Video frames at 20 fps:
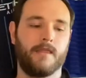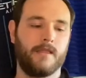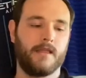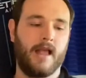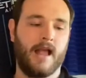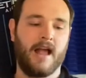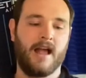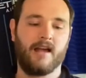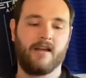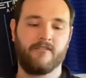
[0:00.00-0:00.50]

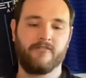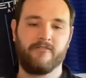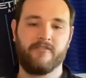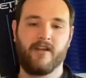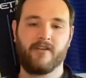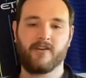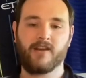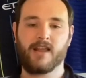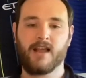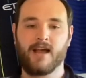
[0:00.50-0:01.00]
I've
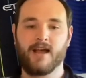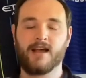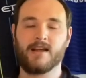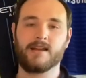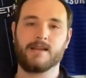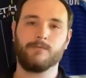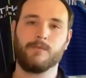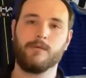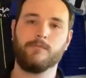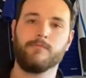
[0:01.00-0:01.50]
very
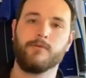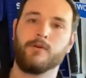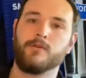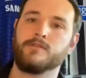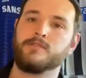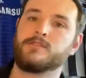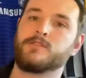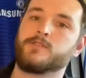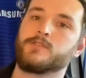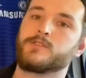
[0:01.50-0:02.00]
kindly been put
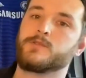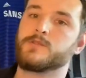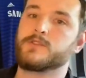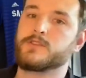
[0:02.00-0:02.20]
in touch with